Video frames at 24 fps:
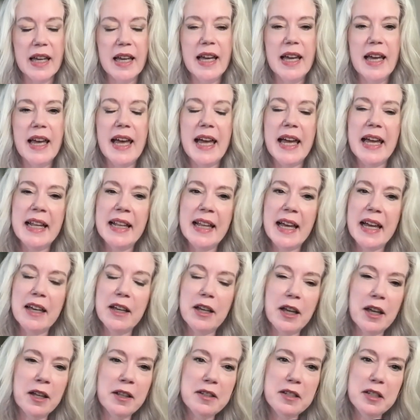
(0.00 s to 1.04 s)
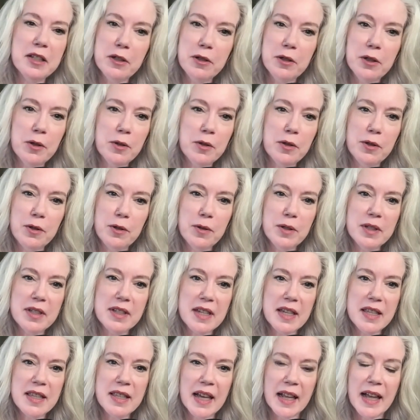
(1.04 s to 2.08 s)
And until you said
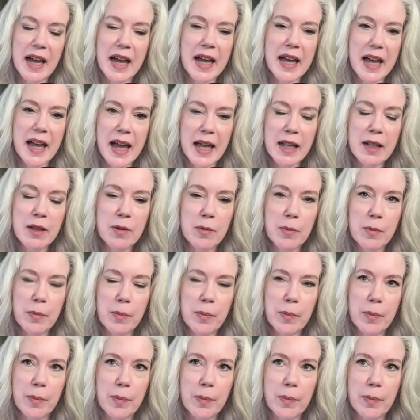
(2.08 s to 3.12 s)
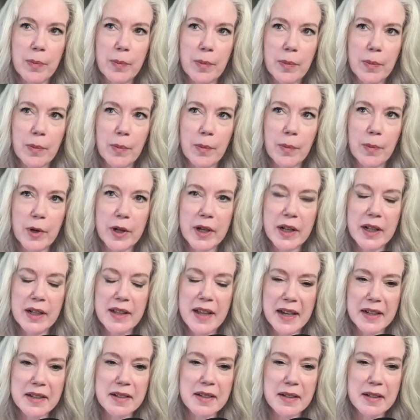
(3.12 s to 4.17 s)
that, I hadn't
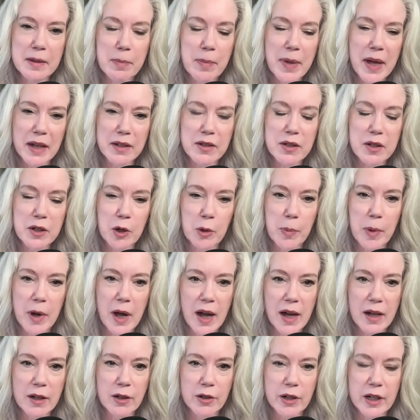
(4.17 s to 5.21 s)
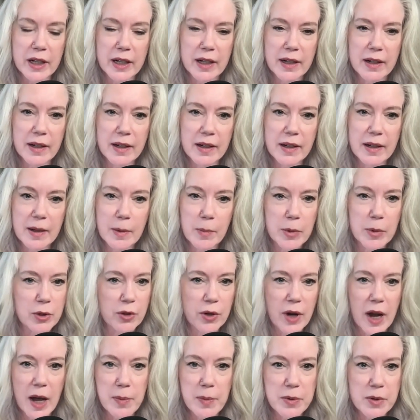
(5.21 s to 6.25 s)
connected it back to your pottery. But you're
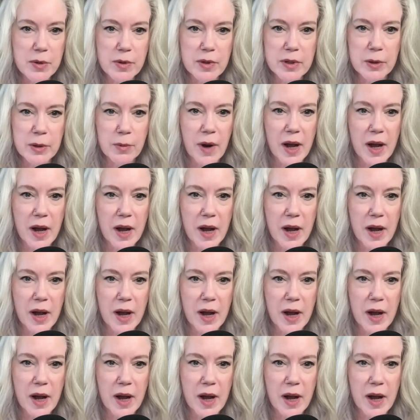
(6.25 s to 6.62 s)
absolutely right.